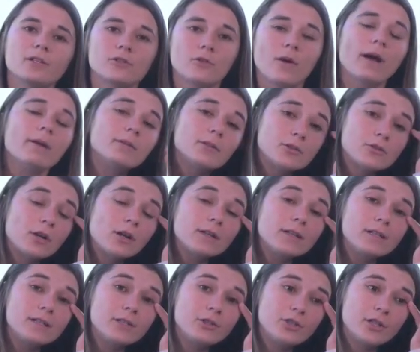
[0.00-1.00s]
So I would
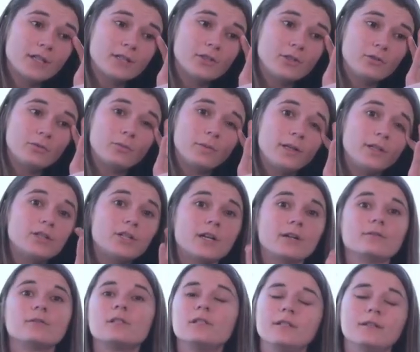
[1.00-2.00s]
strongly suggest you reach
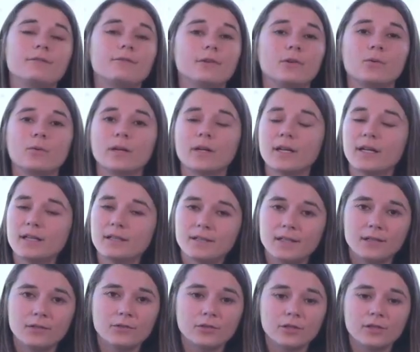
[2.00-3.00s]
out to different
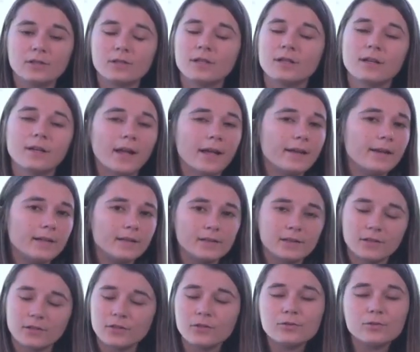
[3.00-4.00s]
organizations and
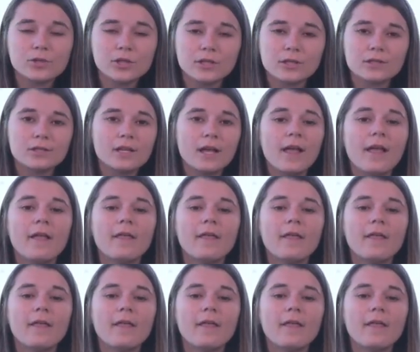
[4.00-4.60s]
institutions